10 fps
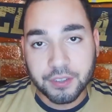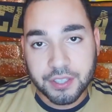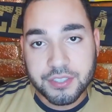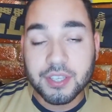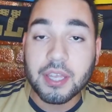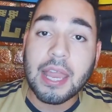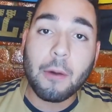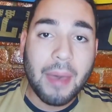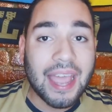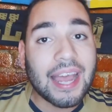Freeze.
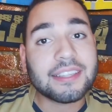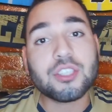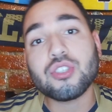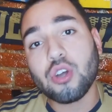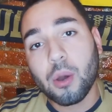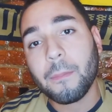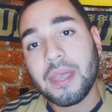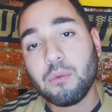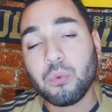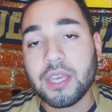Now, Matt got the start
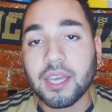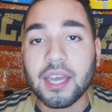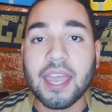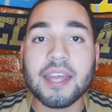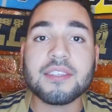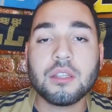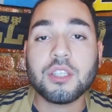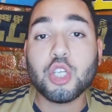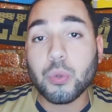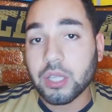midweek against
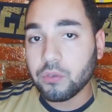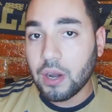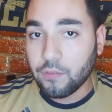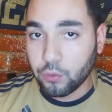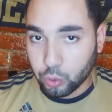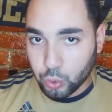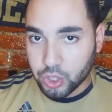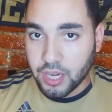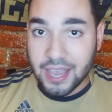the New England Revolution